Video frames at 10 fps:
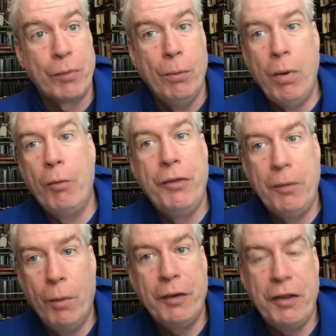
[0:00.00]
what would
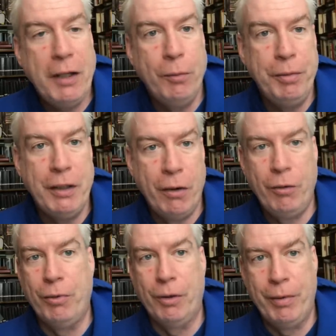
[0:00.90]
th- what thing would be
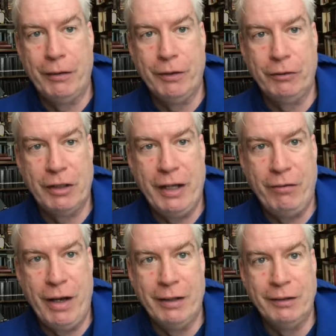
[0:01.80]
notable about those Klan
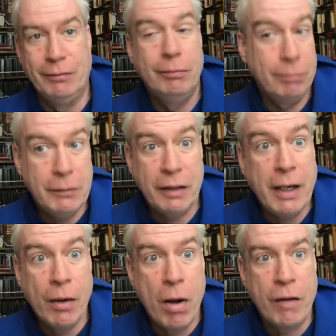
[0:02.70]
rallies? That they
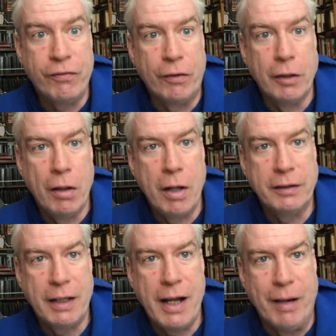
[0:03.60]
go on for a long
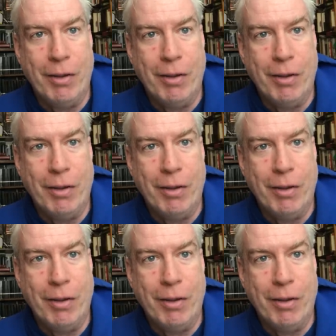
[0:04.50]
time.